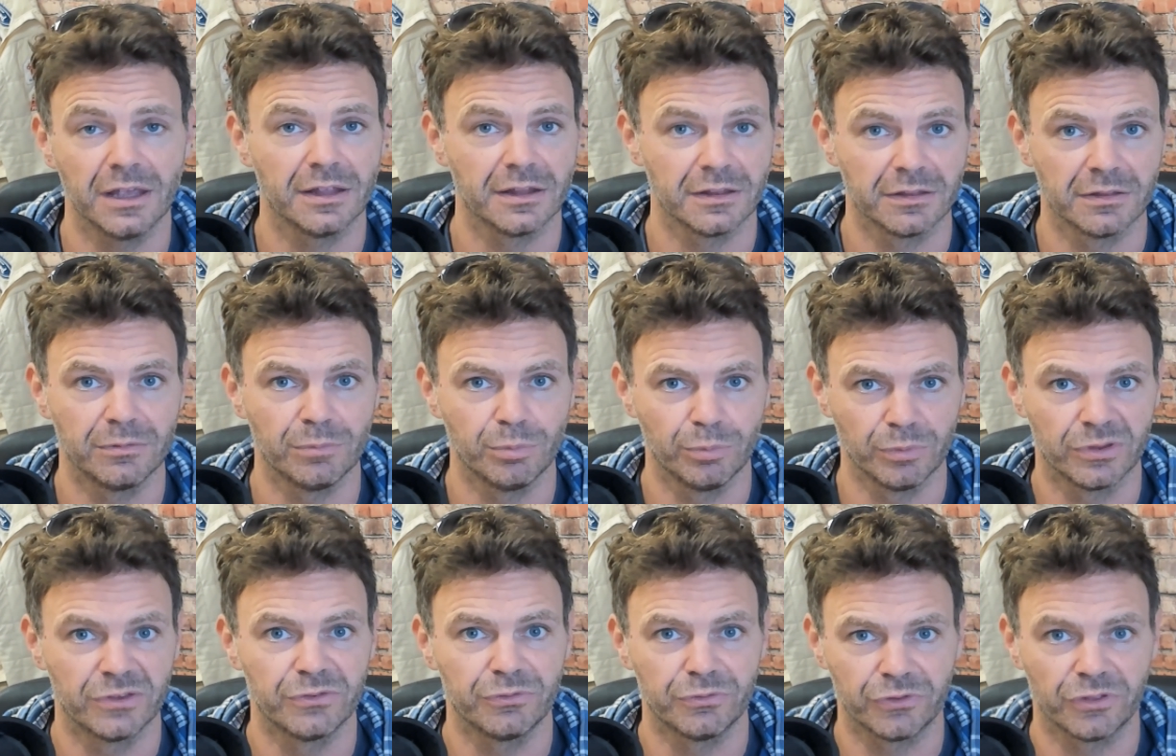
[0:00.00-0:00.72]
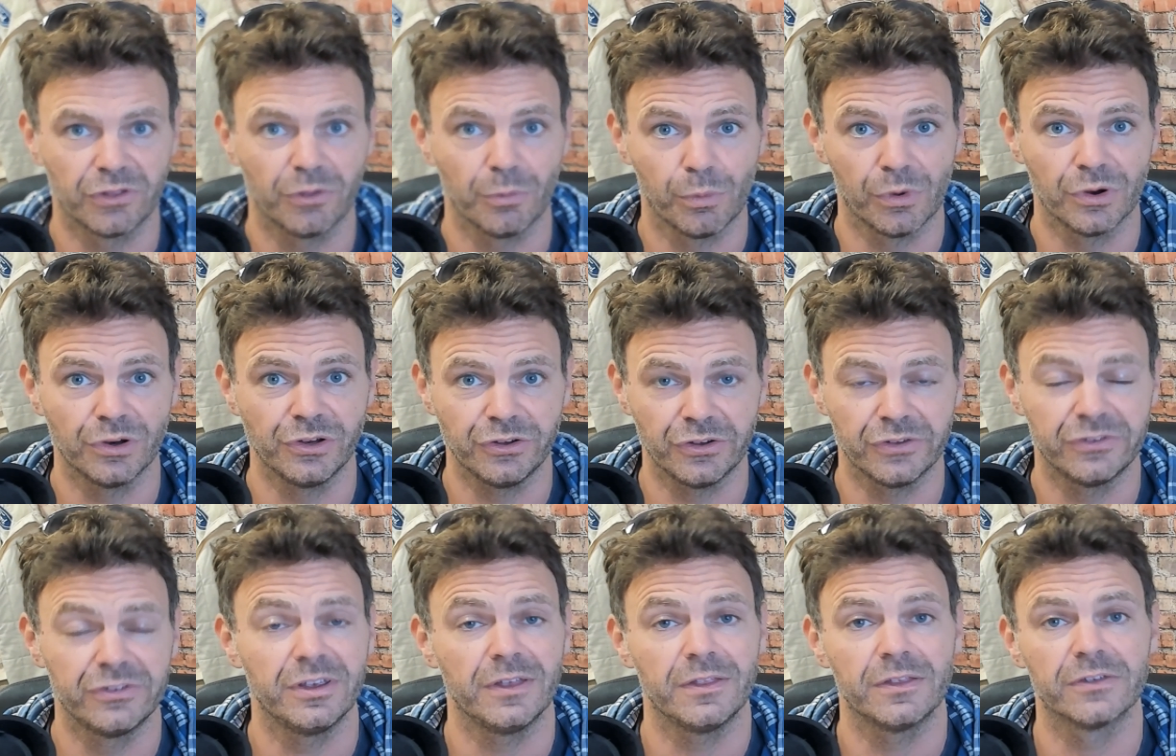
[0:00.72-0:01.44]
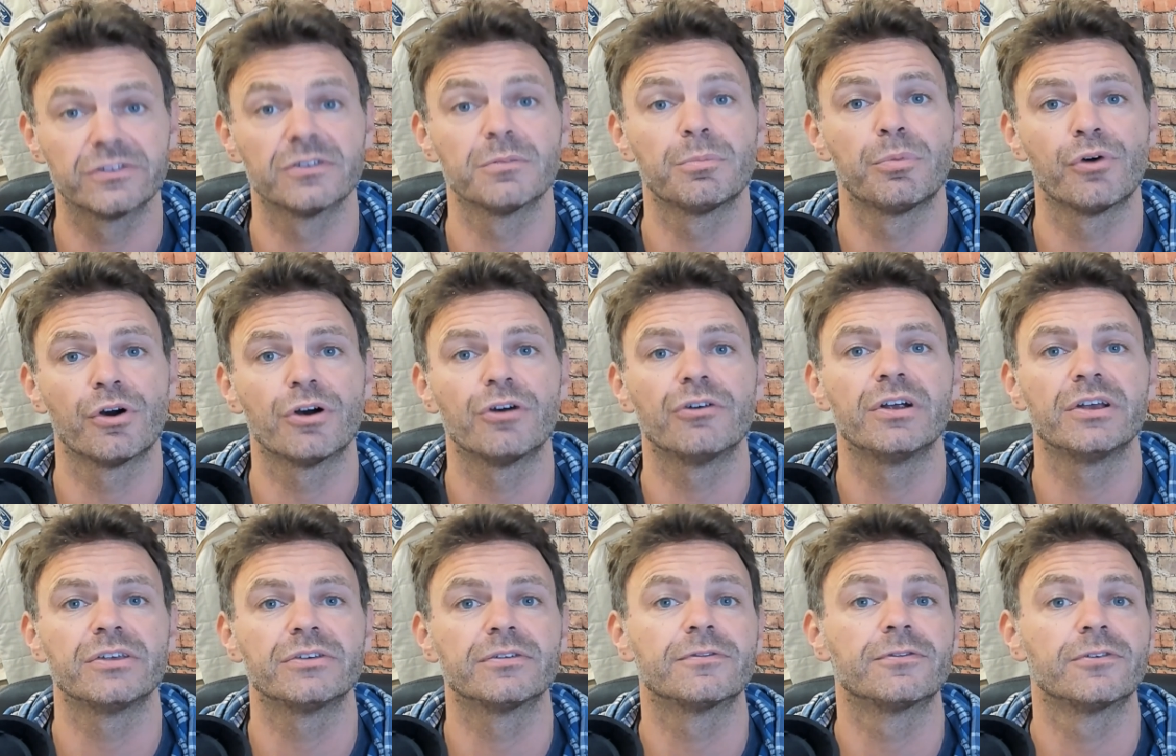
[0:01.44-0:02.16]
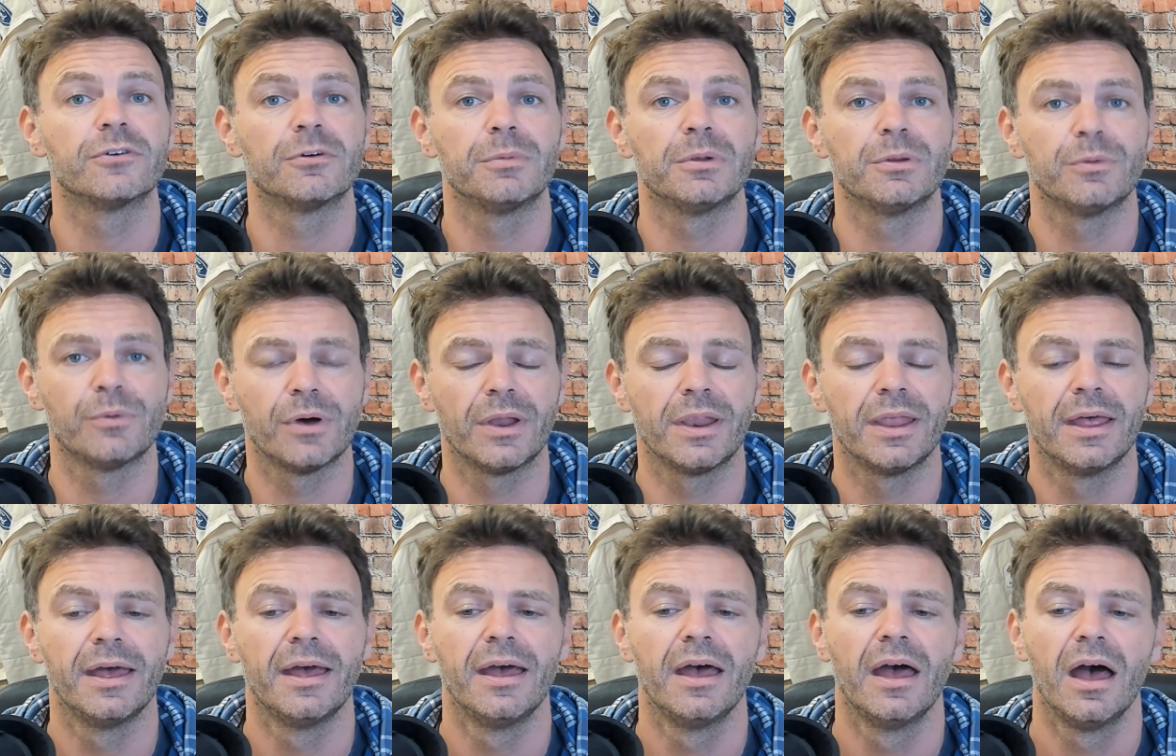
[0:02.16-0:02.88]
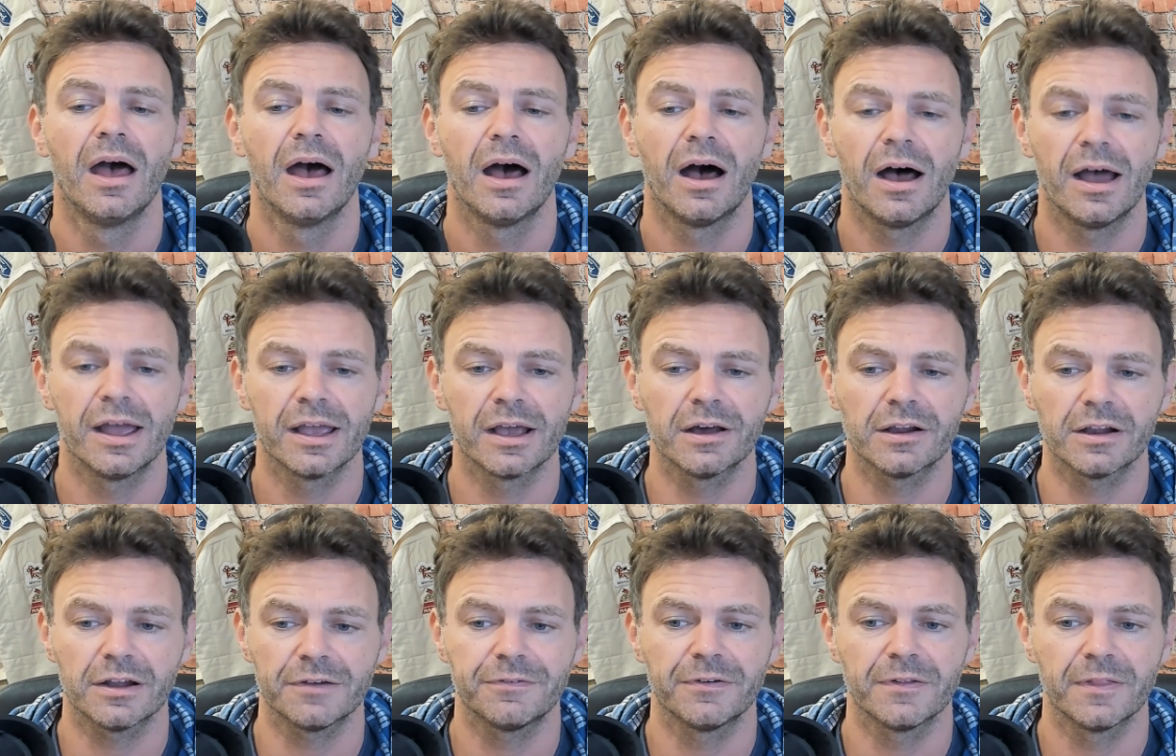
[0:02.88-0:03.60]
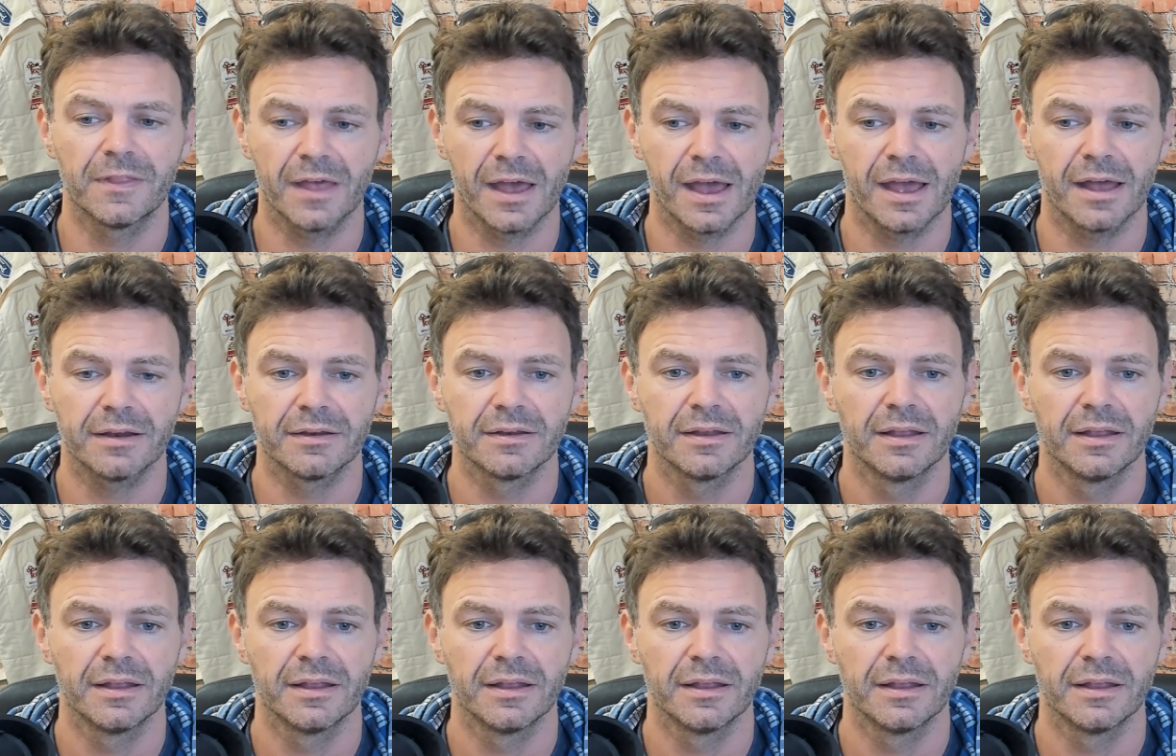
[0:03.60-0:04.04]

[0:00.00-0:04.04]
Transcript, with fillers: which the one you see the support race of Formula One. I got offered that,